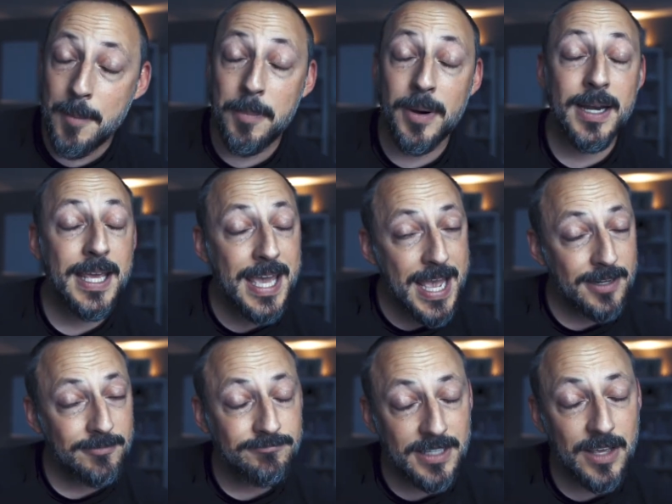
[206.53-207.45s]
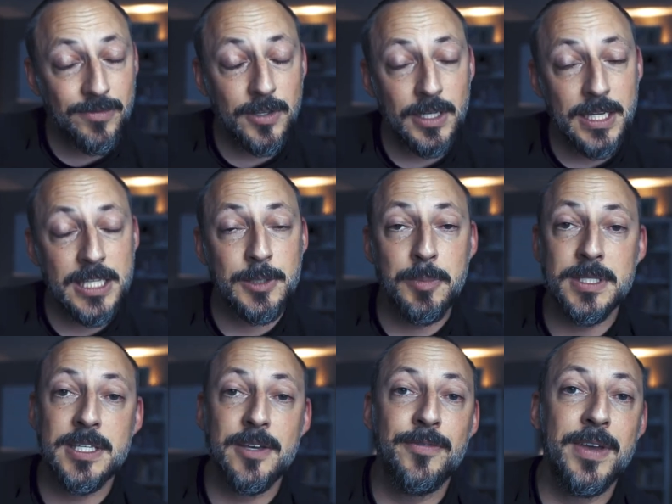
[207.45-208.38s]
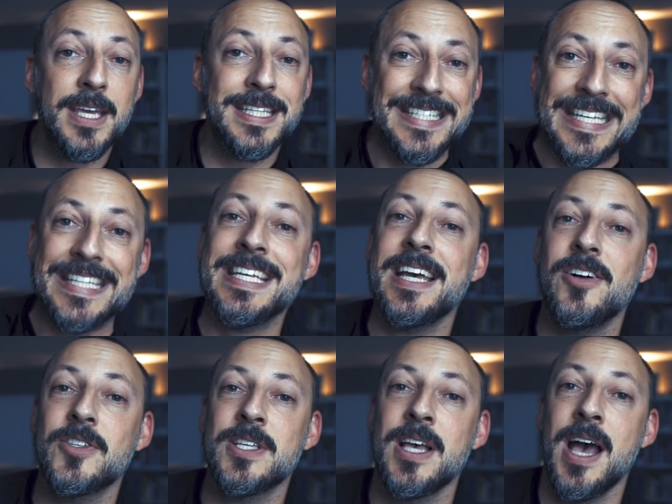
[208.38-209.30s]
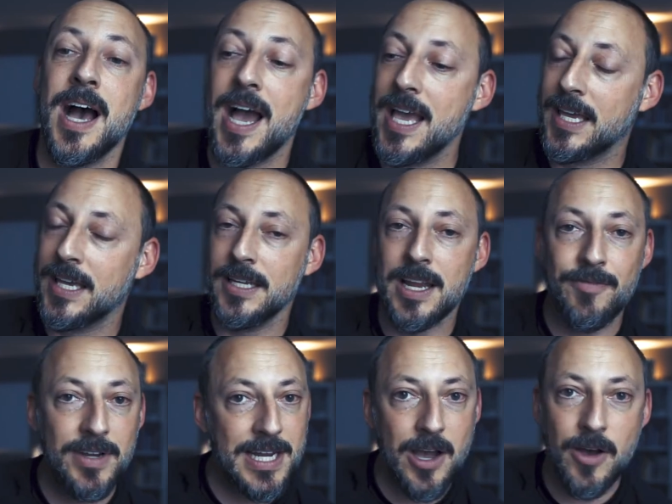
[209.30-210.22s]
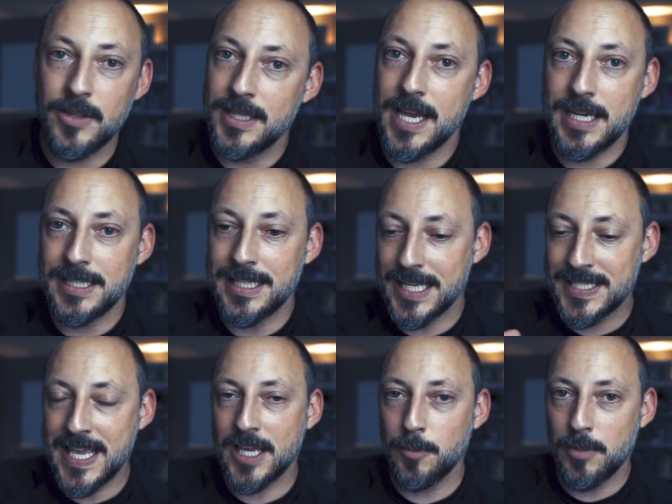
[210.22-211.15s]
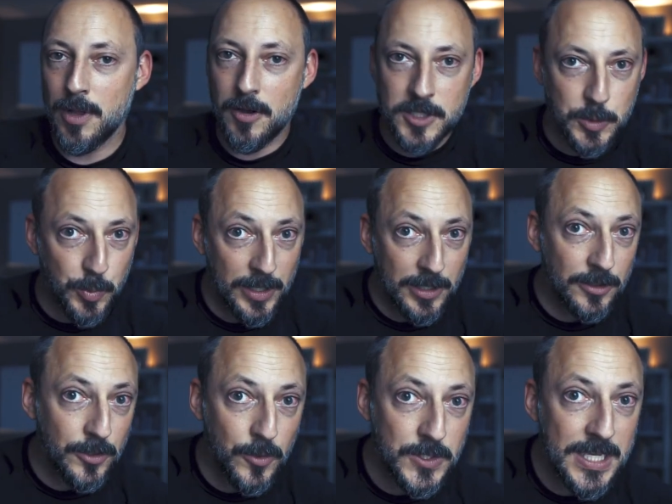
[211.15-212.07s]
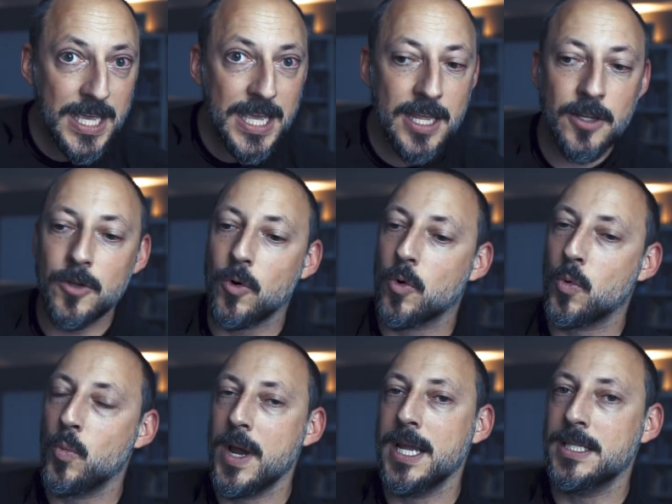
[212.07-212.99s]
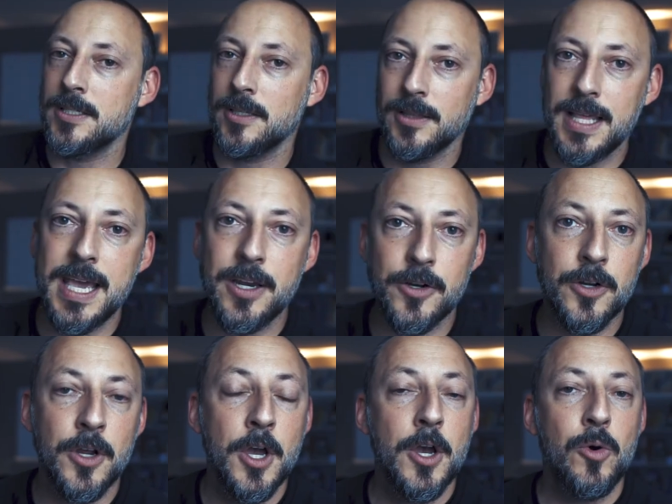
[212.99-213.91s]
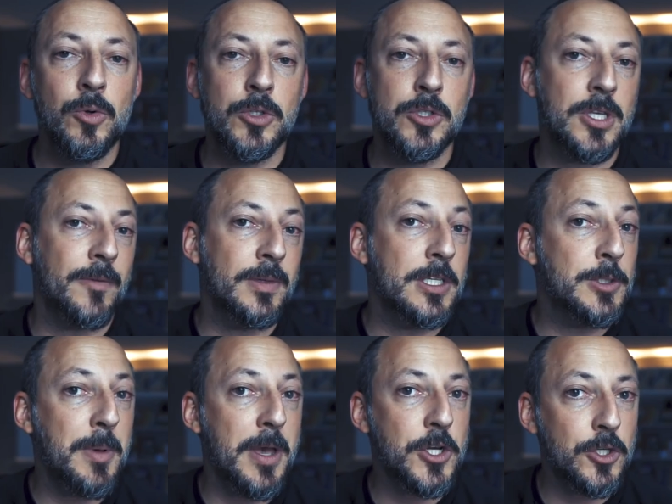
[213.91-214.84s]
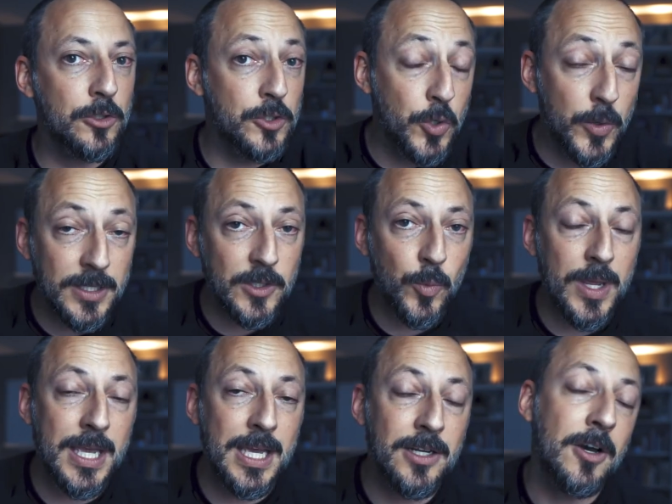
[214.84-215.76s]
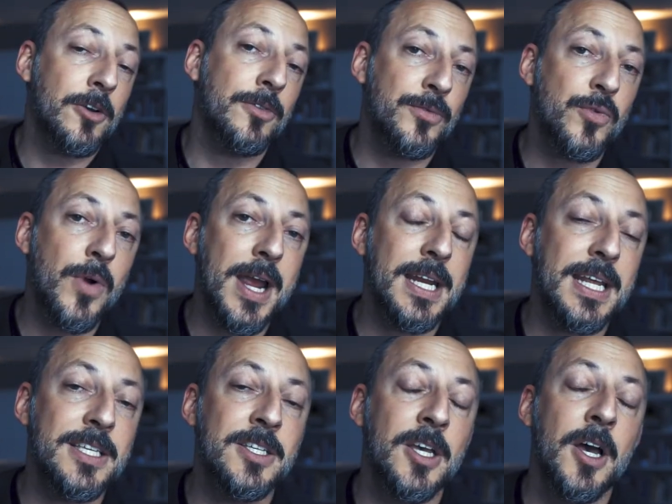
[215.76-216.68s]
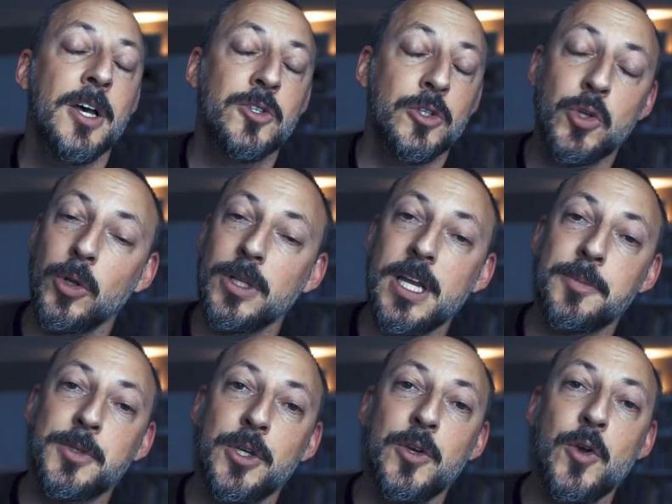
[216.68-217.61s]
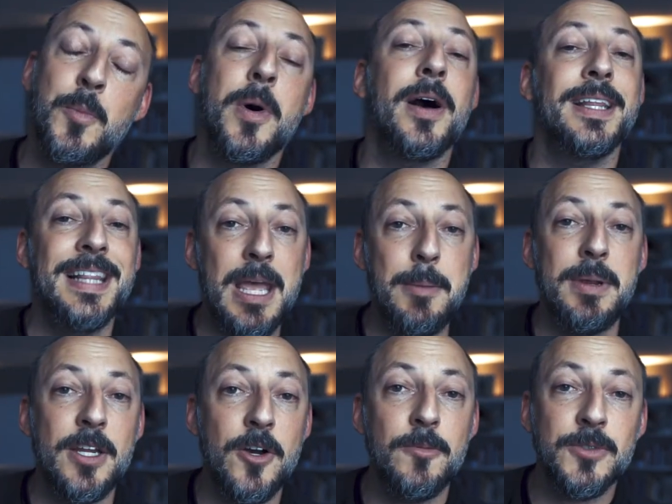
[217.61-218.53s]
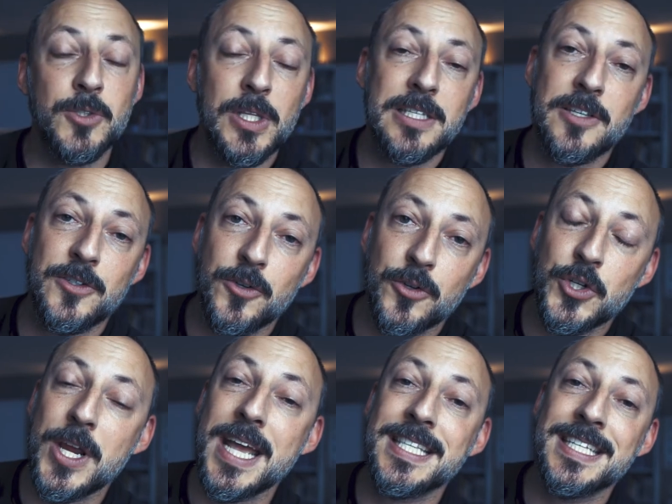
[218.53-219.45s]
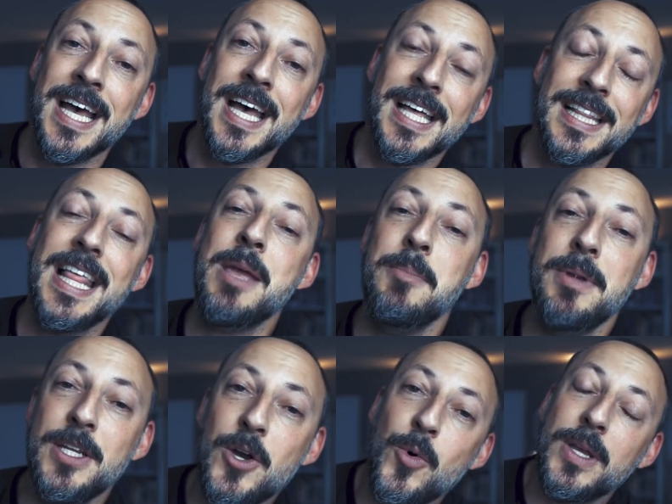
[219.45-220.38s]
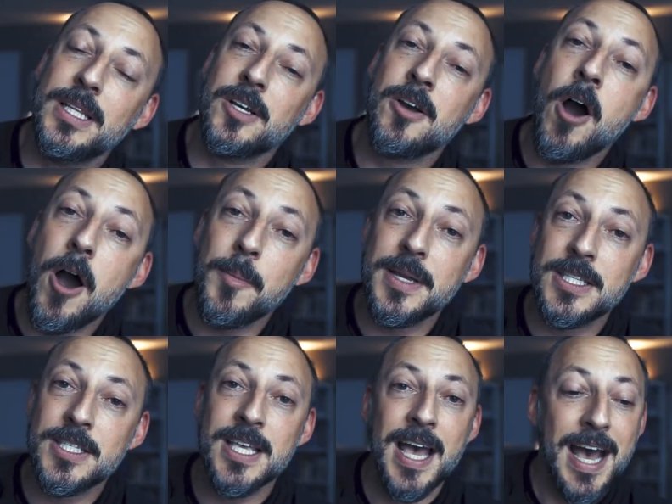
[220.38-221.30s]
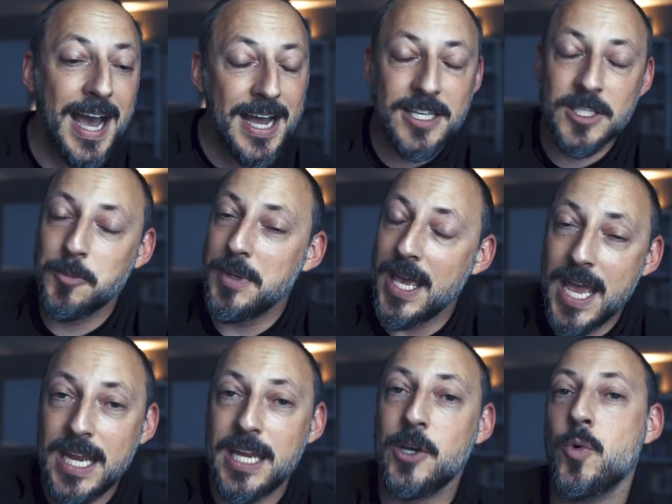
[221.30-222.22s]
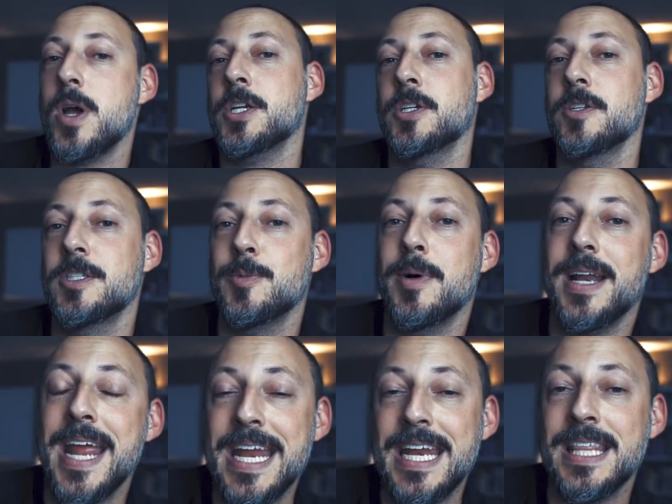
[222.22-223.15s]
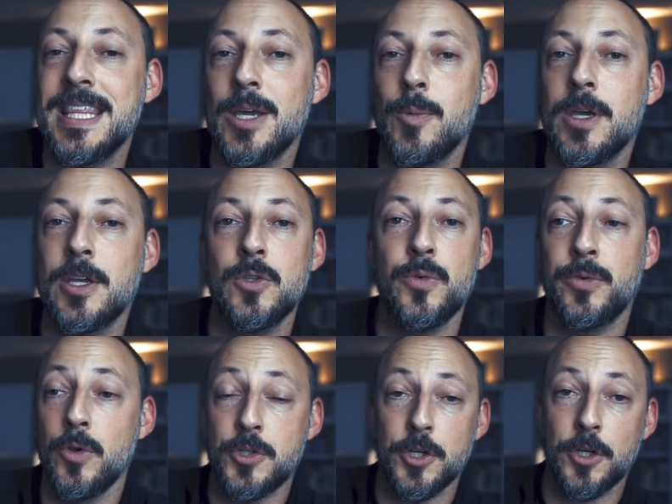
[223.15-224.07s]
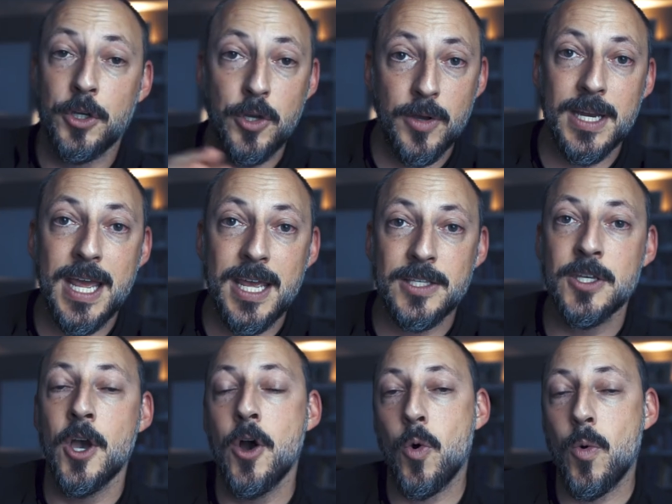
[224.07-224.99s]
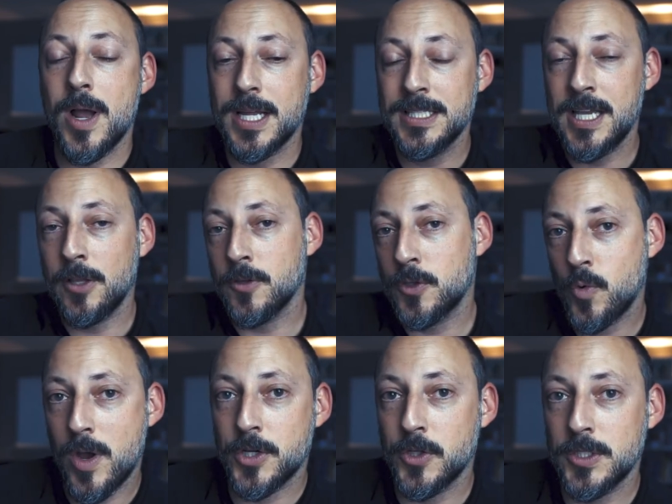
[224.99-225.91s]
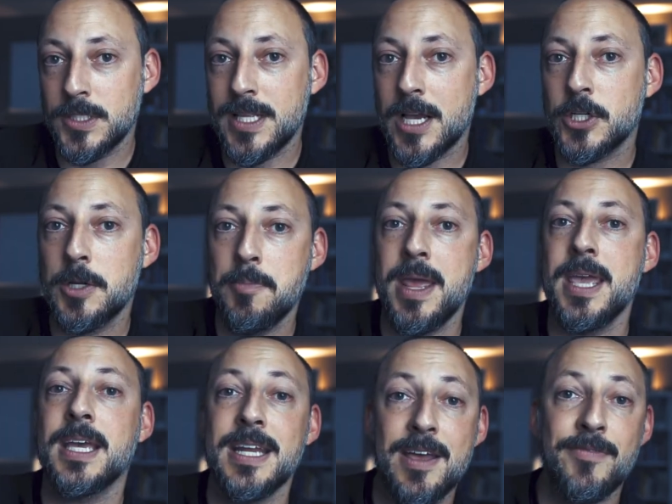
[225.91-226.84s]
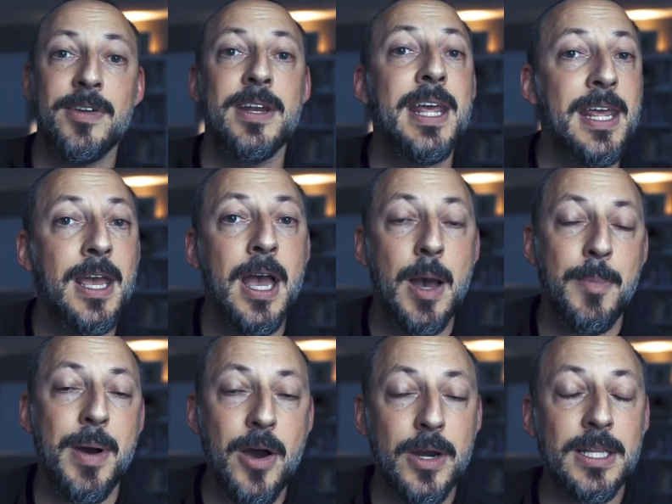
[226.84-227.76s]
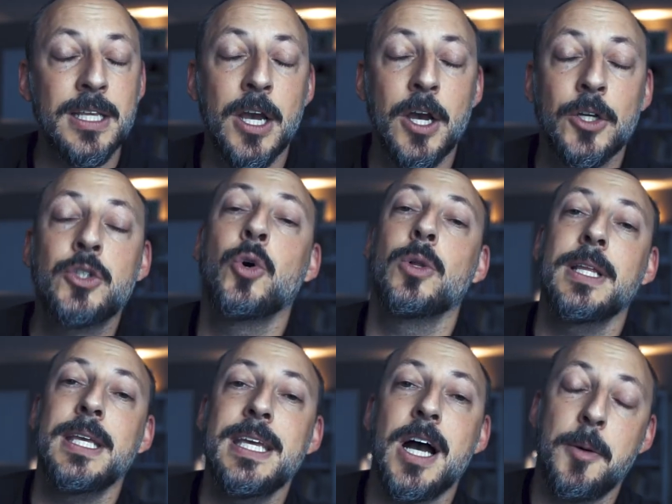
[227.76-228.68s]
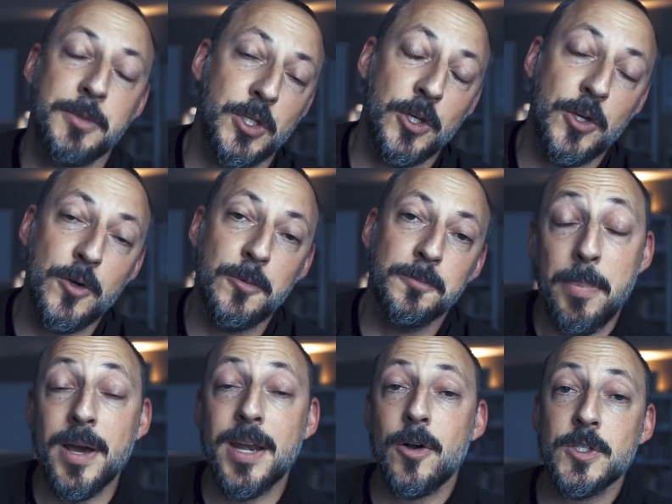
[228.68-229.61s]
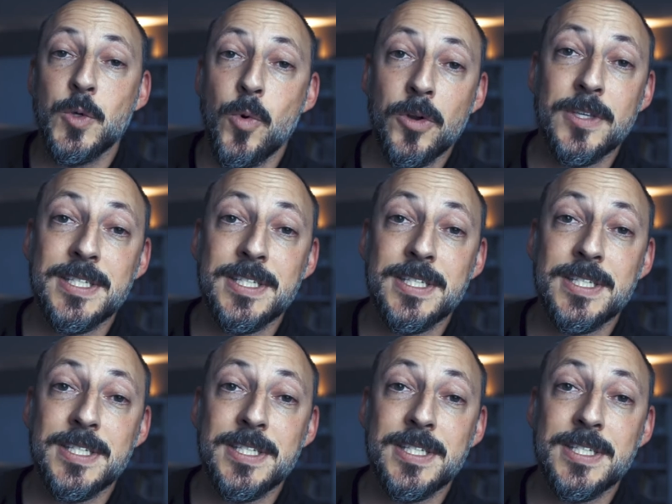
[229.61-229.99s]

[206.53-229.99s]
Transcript: But again, if you need specific details, I can every now and then in that second block, sprinkle those in or wait till later. We'll do something special during the week and not on Fridays. So totally up to you, but let me know. So this is your chance. Let me know in the comments. Ask me any questions about anything. We can do future Q&As, or I can take those questions and actually make an FNA about it. Totally up to you. But I also want to